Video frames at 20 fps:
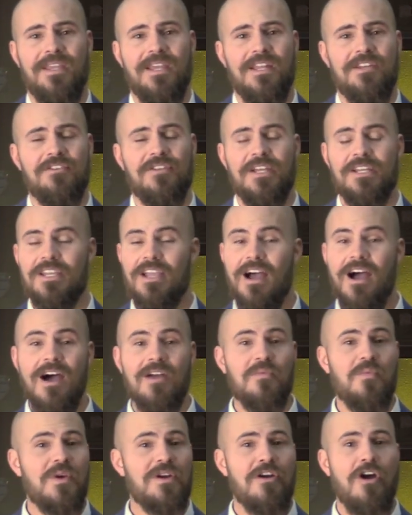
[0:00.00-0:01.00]
You're like, God,
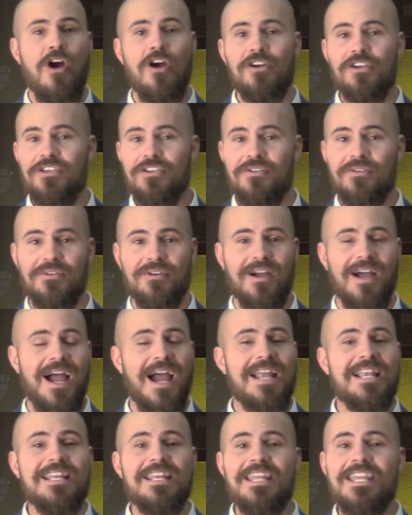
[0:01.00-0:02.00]
where are you?
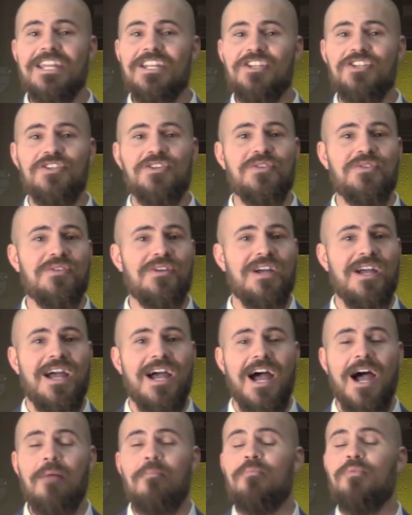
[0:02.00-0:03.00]
I need you.
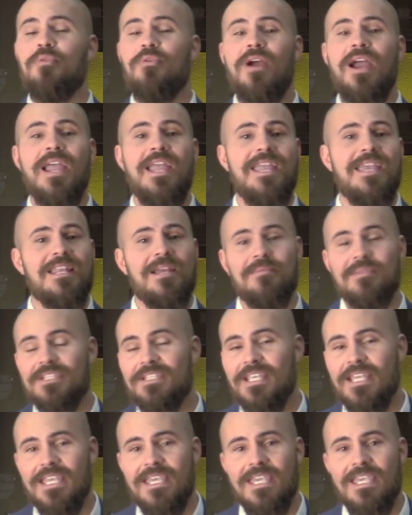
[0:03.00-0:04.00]
I'm praying, I'm
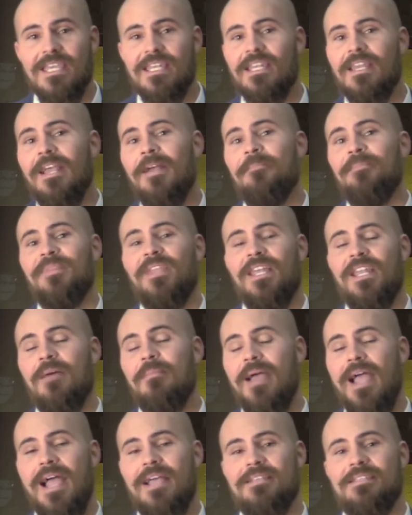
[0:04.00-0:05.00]
seeking, and I'm
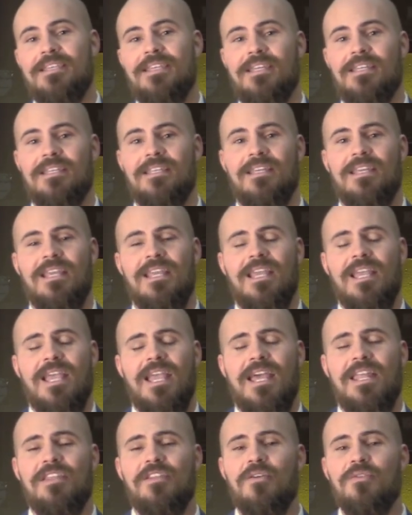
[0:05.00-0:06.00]
asking.
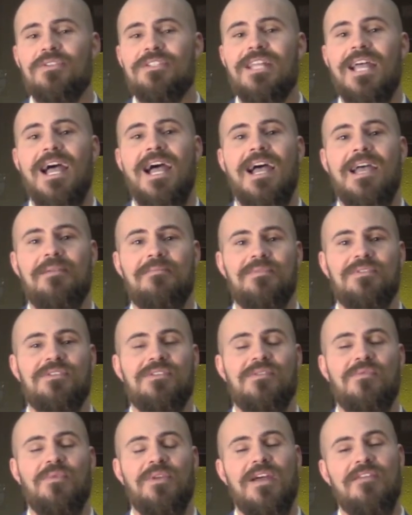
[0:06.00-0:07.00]
And in those times,
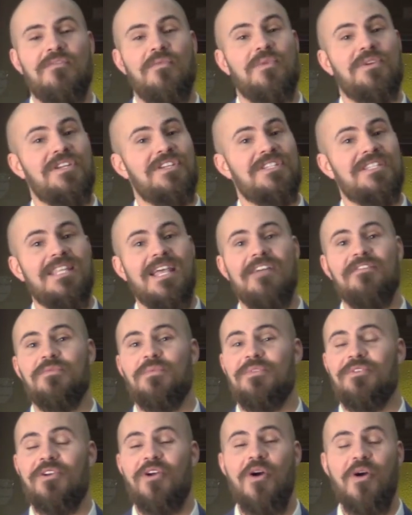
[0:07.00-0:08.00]
whenever we're just left
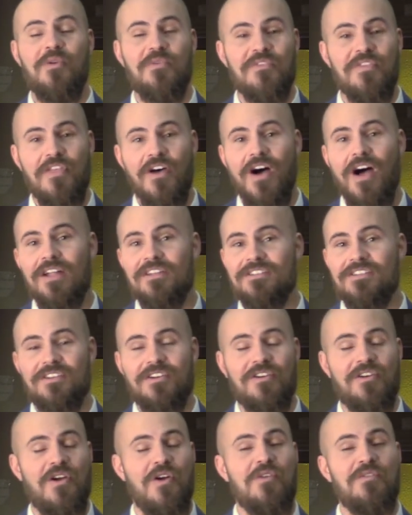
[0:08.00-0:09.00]
with our own thoughts and
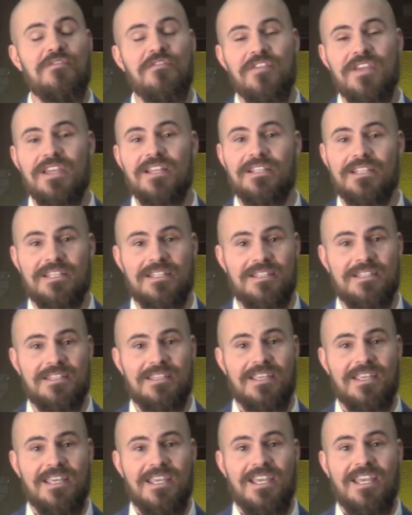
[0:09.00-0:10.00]
our own feelings,
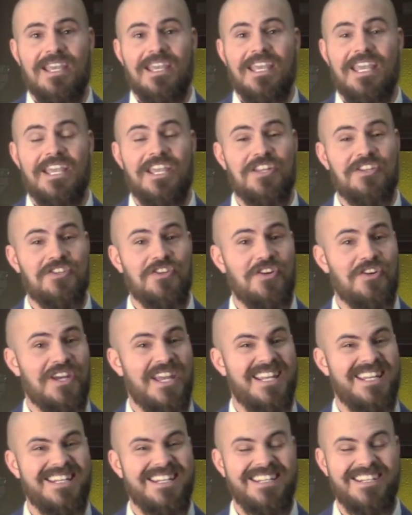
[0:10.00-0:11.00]
it can start
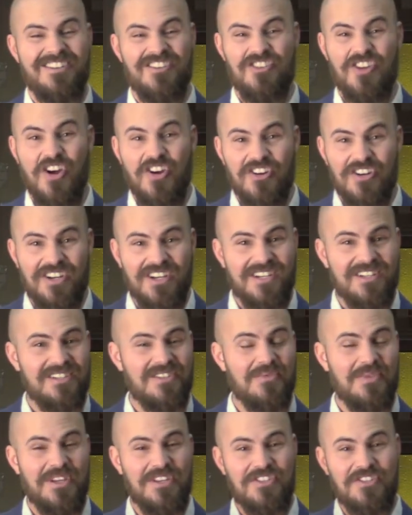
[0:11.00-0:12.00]
getting dark.
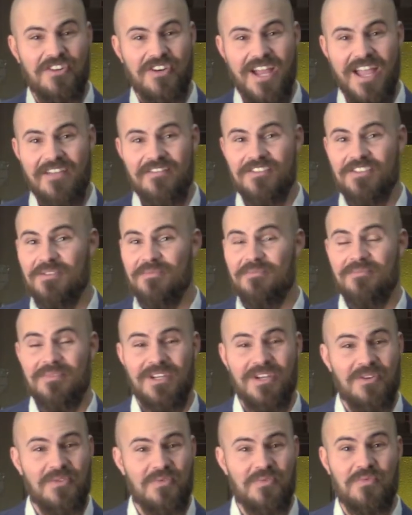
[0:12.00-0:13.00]
We can start having some
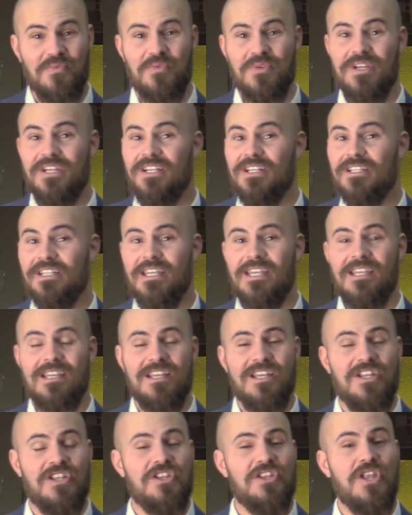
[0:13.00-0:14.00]
really
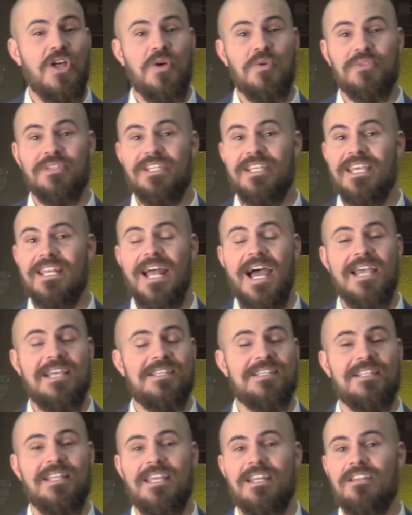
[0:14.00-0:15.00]
lonely and
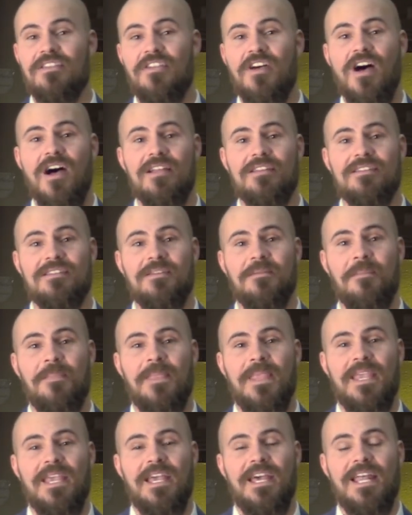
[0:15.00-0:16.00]
isolated thoughts.
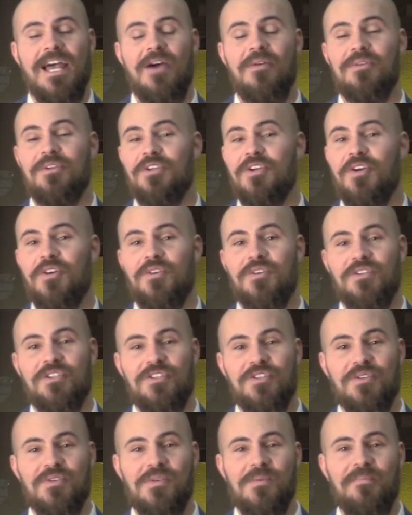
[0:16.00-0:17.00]
I would encourage
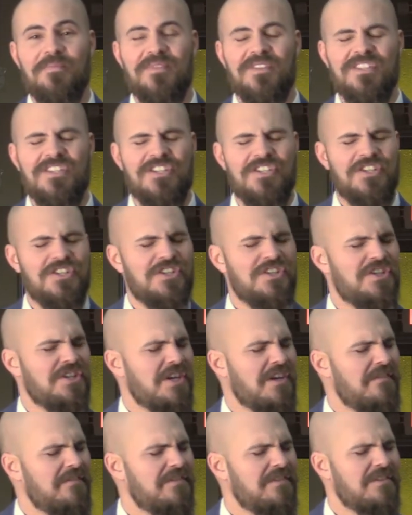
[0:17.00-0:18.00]
you to
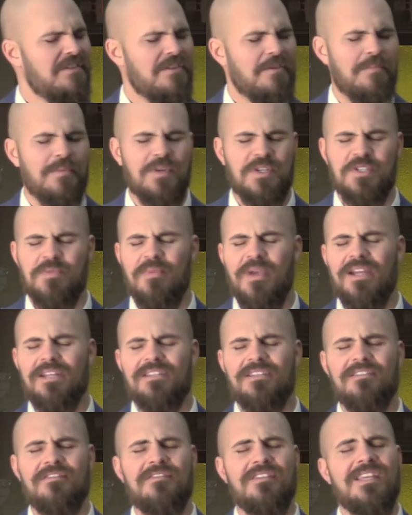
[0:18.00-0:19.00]
shift the
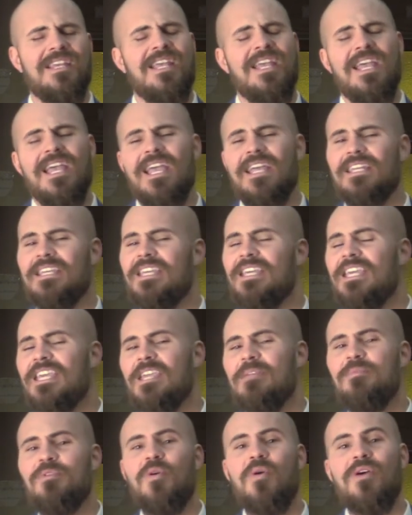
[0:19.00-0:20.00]
perspective and
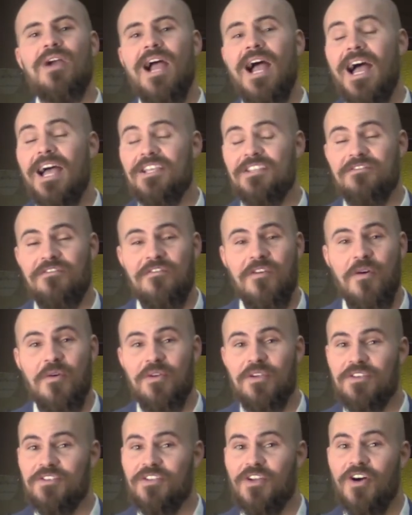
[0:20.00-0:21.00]
keep your eyes
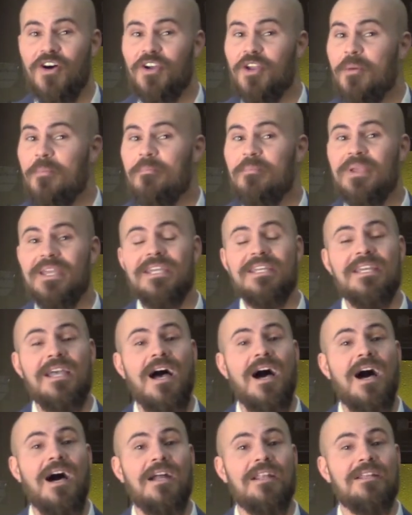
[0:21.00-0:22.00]
focused on a big
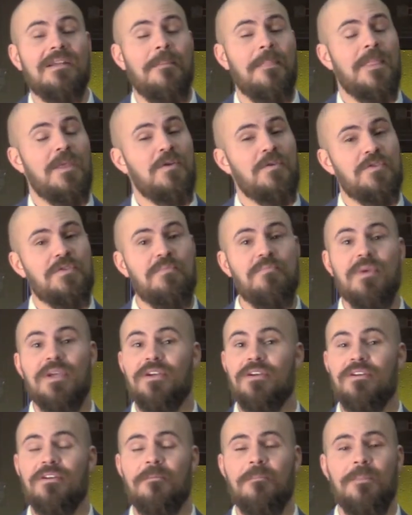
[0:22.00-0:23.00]
God who's
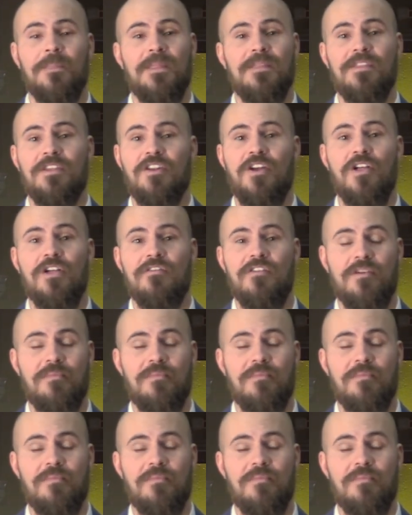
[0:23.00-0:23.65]
bigger than all of our